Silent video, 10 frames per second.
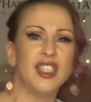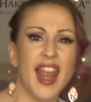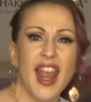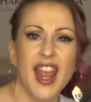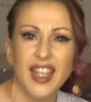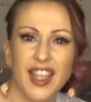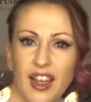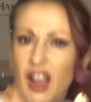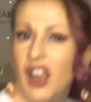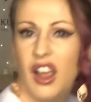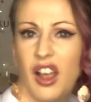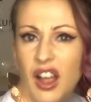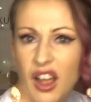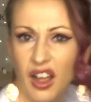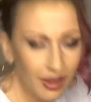sake.
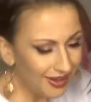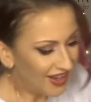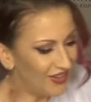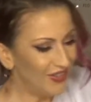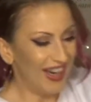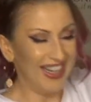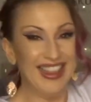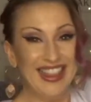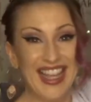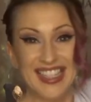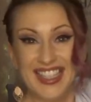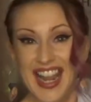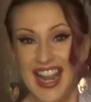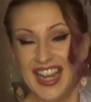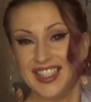Right, this
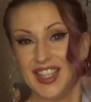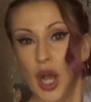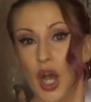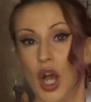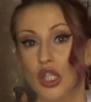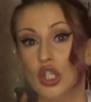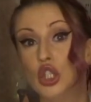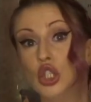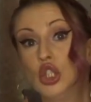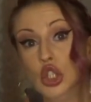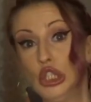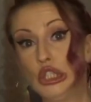is so